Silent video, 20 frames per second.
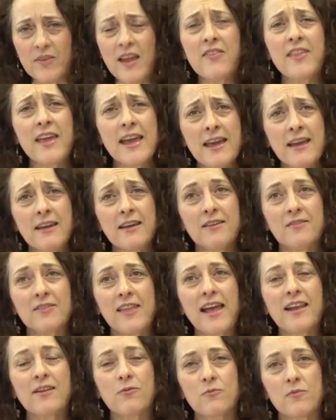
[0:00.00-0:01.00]

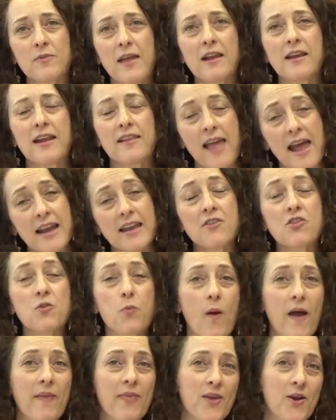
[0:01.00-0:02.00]
That is
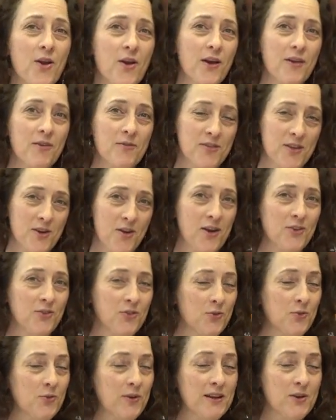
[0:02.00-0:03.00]
one that I
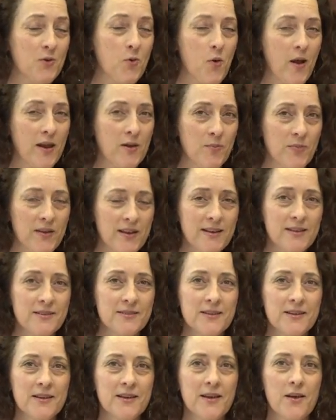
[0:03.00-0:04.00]
do read quite a bit,
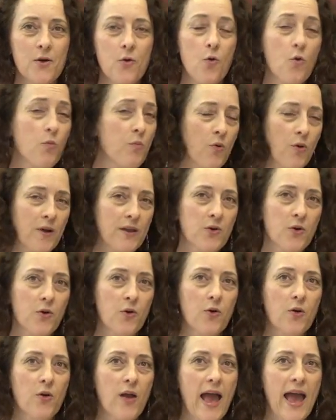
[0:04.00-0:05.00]
or
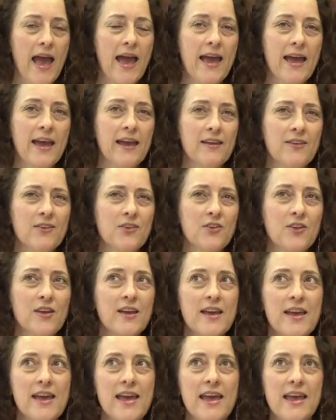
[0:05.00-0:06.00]
boy-girl. And
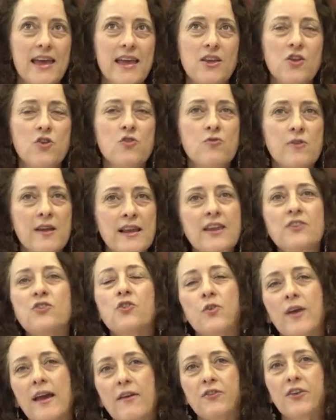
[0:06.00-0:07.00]
you really
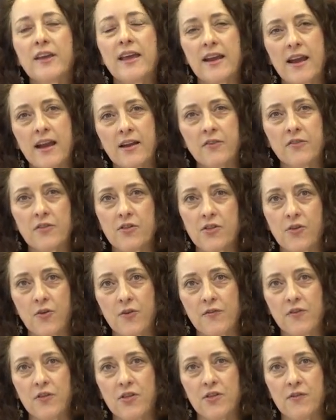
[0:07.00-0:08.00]
do have to get under the
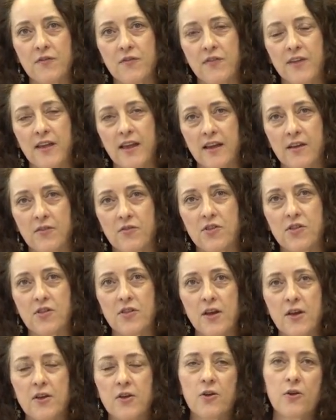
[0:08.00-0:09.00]
surface of
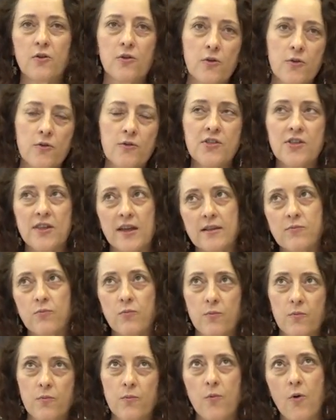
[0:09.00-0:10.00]
things. You know, who
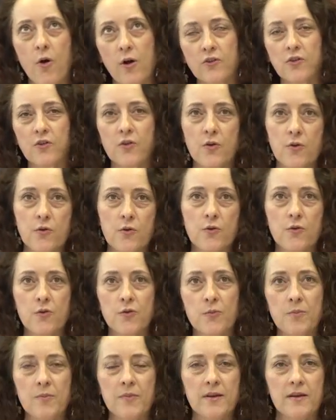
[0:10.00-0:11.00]
said what to
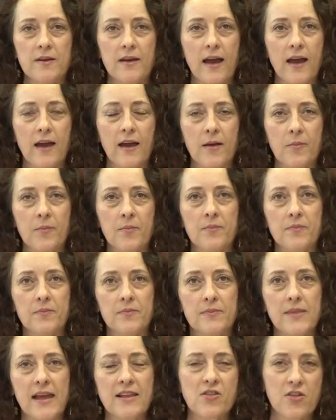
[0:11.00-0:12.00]
whom,
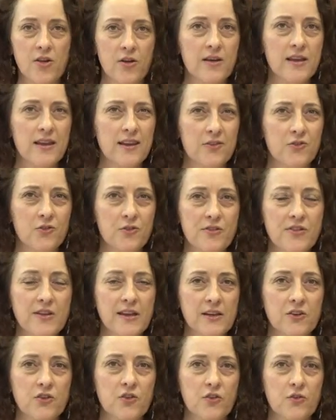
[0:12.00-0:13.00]
that's only
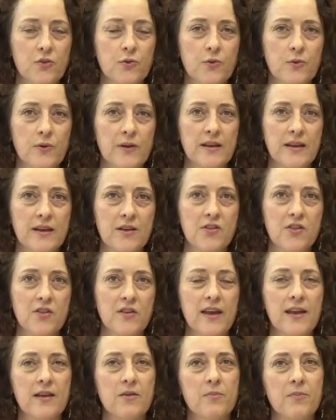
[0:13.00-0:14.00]
interesting to an
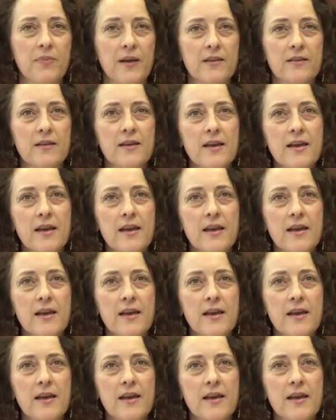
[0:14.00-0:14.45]
extent, but